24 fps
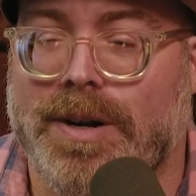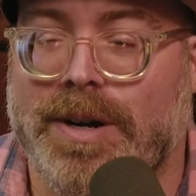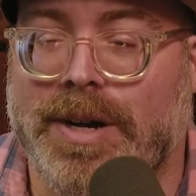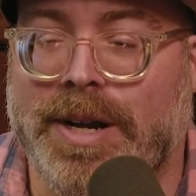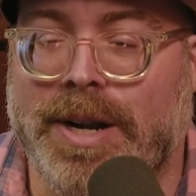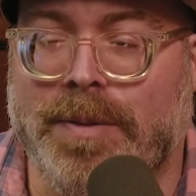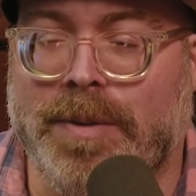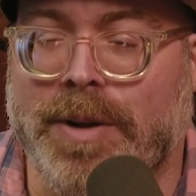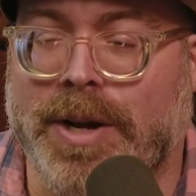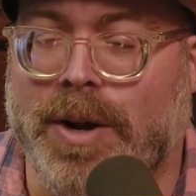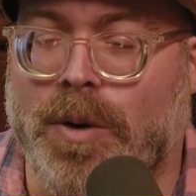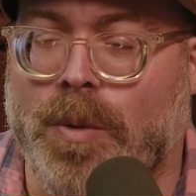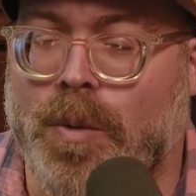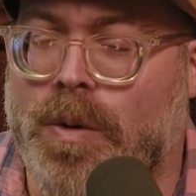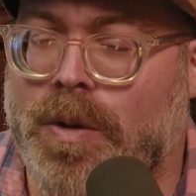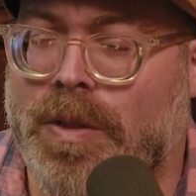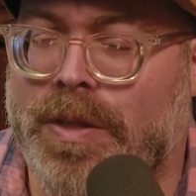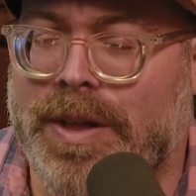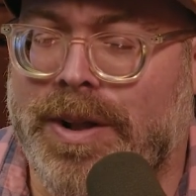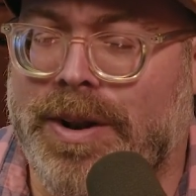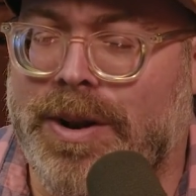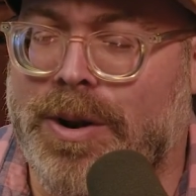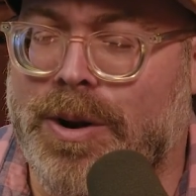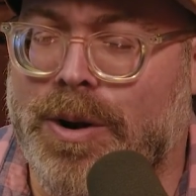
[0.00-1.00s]
And I'm like, well,
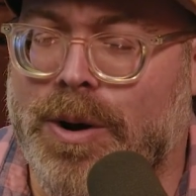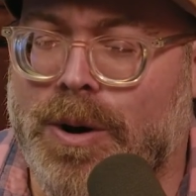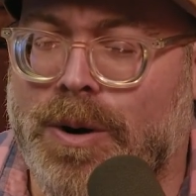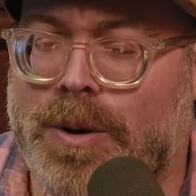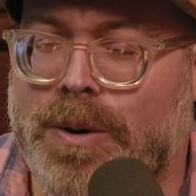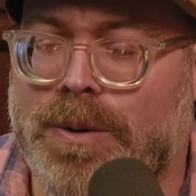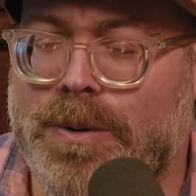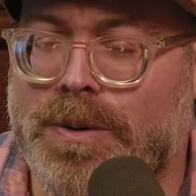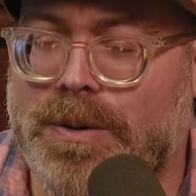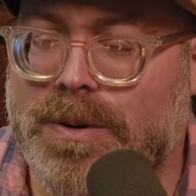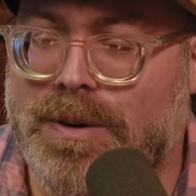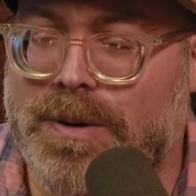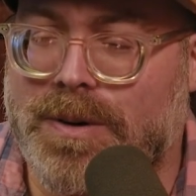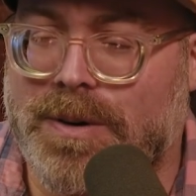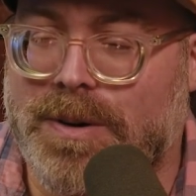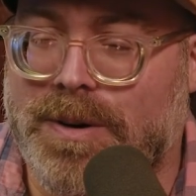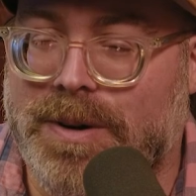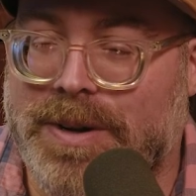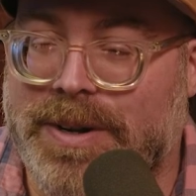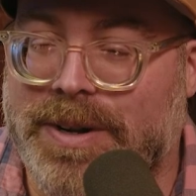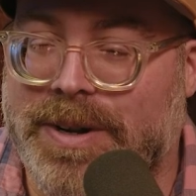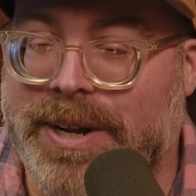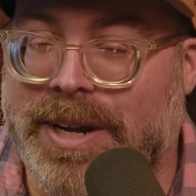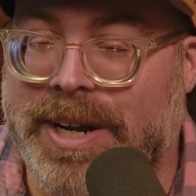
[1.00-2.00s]
then no.
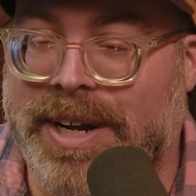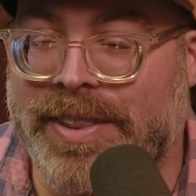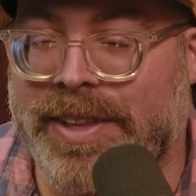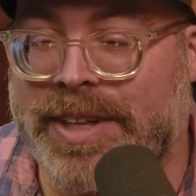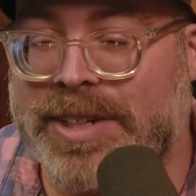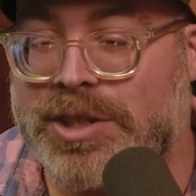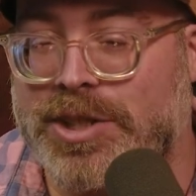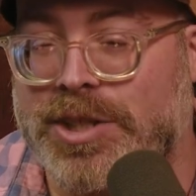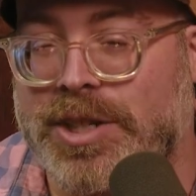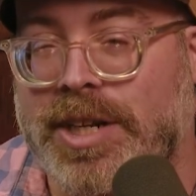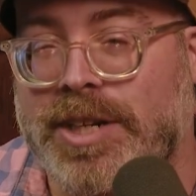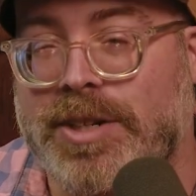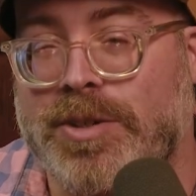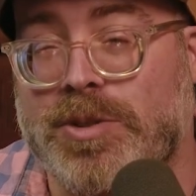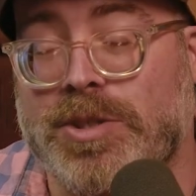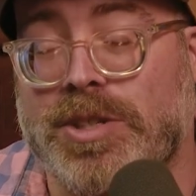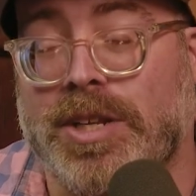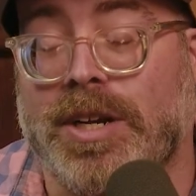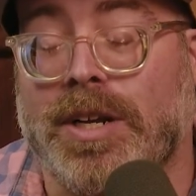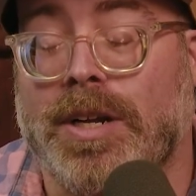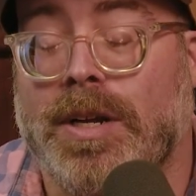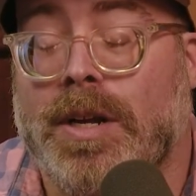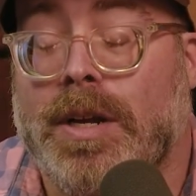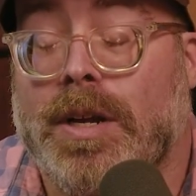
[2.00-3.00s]
And then she had, was
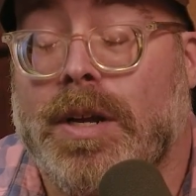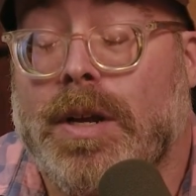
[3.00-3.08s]
like,